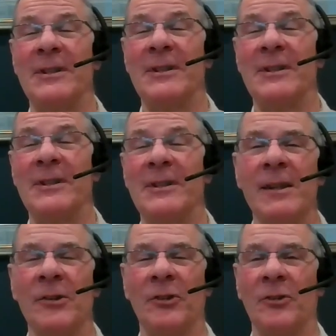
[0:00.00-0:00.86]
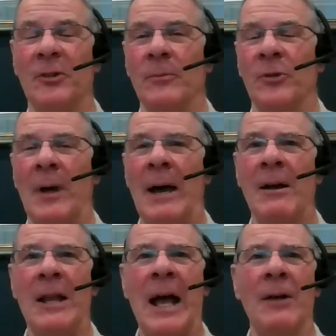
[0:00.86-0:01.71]
derate the system. So
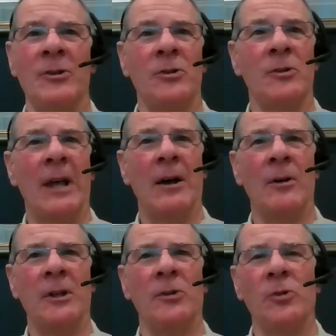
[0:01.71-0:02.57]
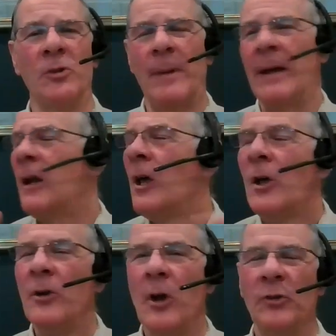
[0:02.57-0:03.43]
how do you do that, Odie? You talked about
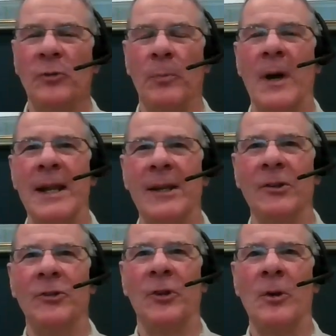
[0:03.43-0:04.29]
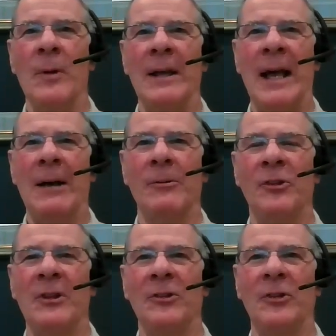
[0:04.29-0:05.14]
no springs. So how
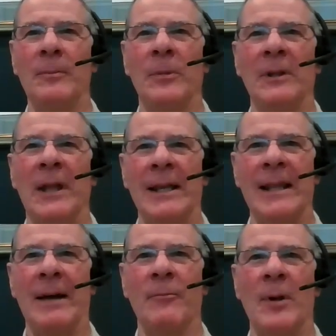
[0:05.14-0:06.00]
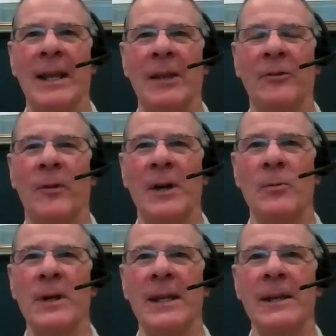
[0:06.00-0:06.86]
is it simple like that when it gets very
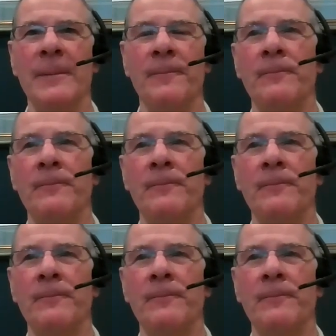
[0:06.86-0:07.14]
windy?